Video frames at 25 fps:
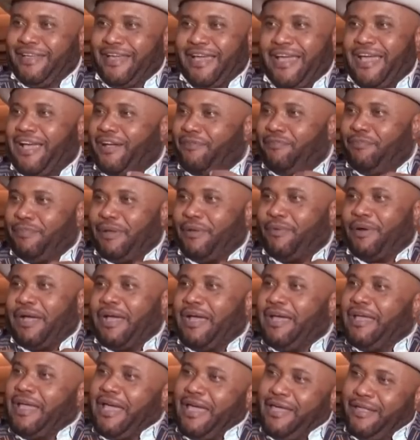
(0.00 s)

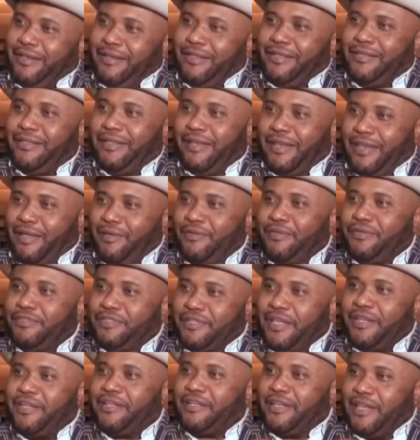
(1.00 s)
I lead the
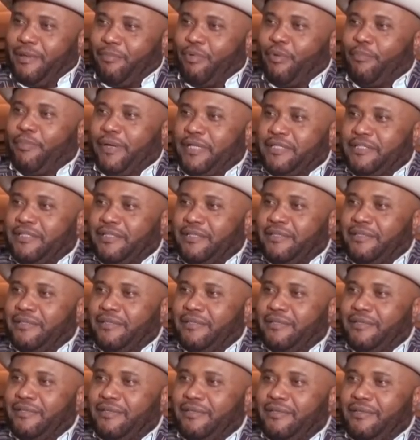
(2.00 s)
Zenith Labour Party,
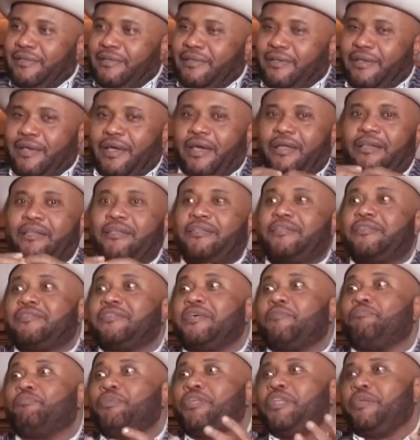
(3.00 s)
and this
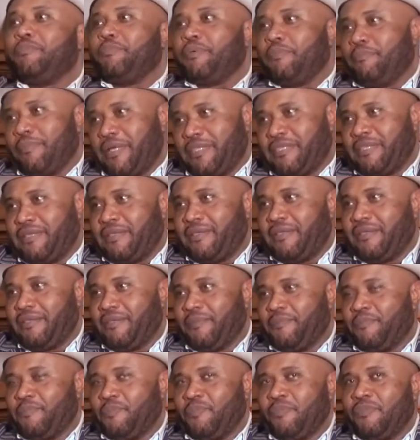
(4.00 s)
is a PDP matter.
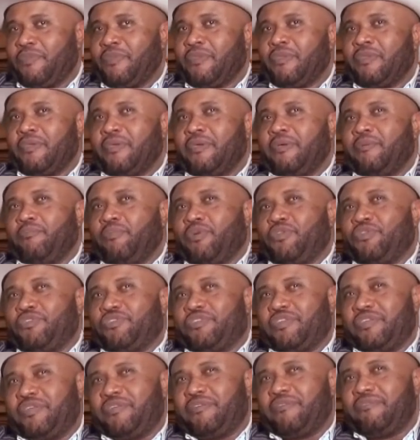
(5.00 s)
But you
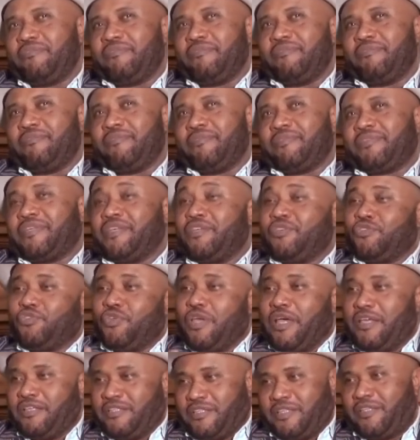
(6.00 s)
see, since
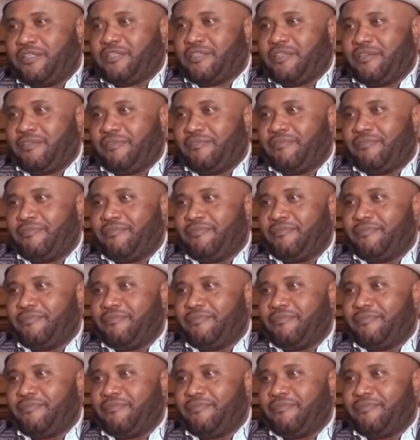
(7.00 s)
you are insisting,